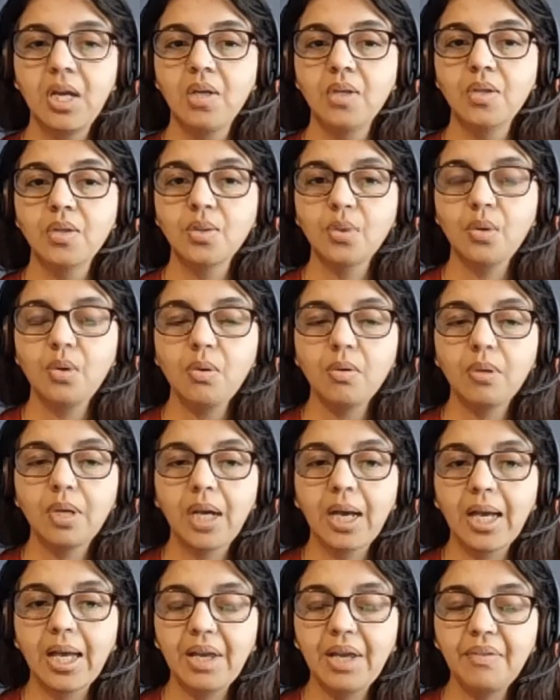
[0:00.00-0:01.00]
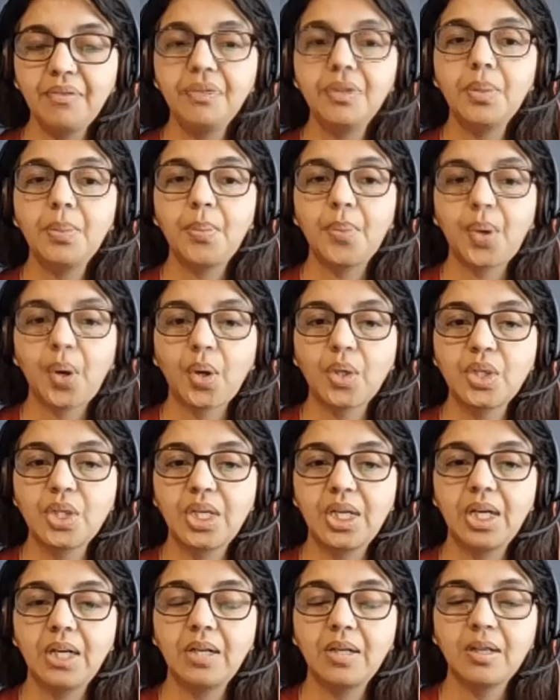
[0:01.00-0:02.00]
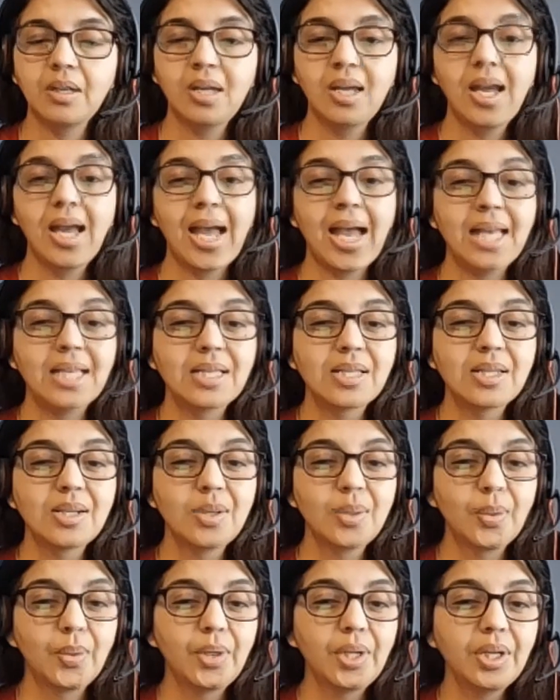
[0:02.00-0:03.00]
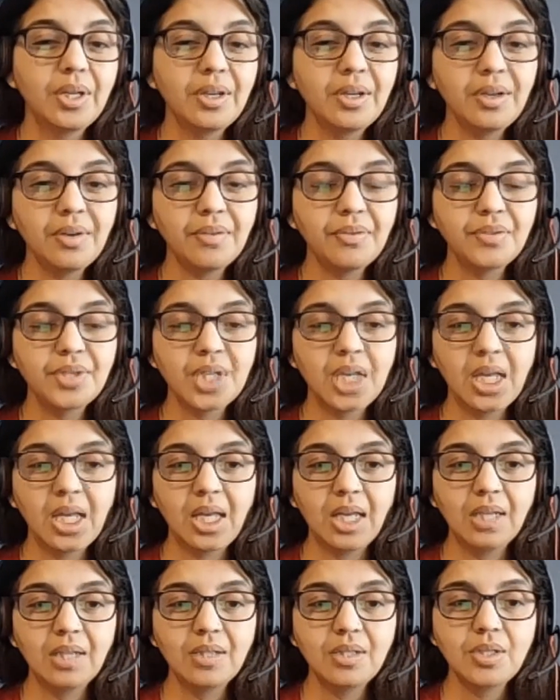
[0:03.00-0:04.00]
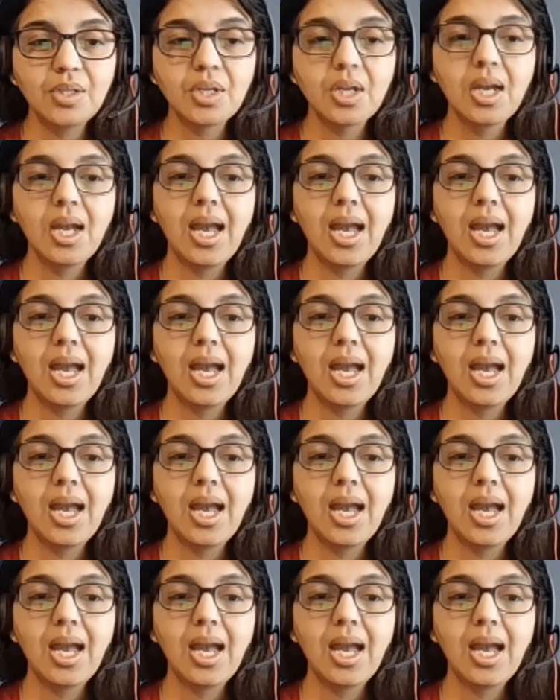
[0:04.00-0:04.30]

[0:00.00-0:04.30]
So if the project has low degree of change